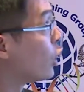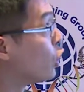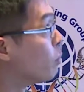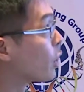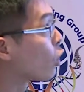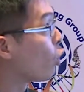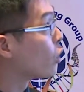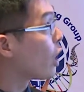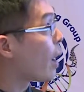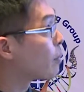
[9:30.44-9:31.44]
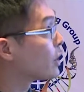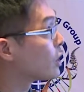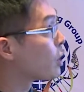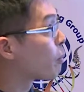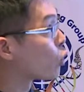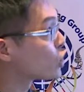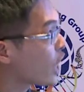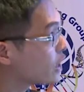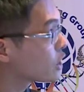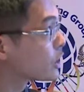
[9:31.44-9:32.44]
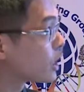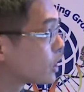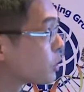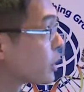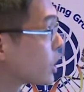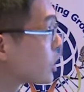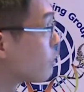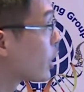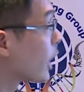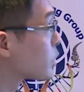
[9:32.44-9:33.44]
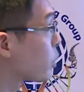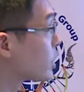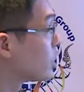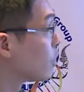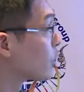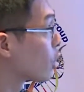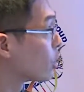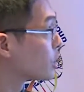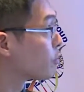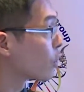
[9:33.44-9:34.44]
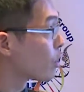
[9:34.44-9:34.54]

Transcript: human corneal epithelial progenitor cells is because of the expression of the connexin